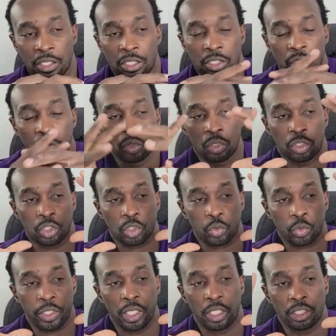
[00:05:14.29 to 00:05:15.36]
So
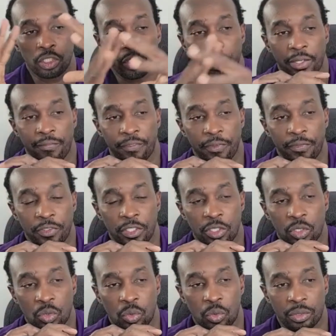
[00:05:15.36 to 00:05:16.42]

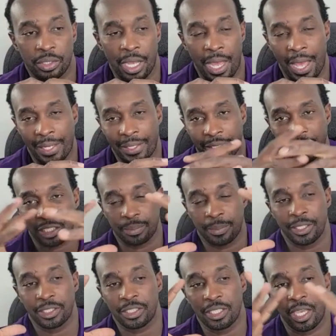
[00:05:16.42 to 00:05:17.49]
352, I had that as
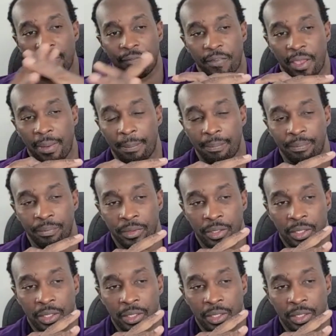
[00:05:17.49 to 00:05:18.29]
my CFM,